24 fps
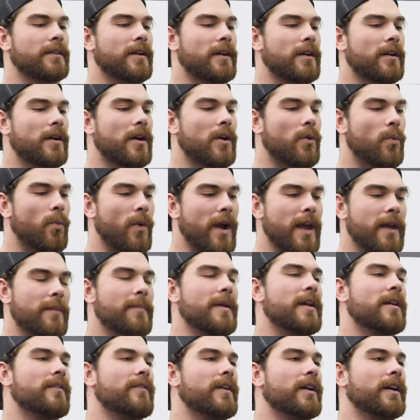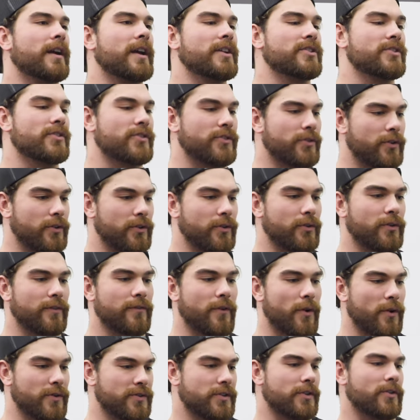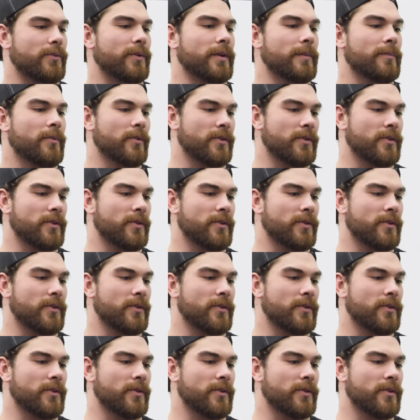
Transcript: there are way better variations you can do to focus on your weak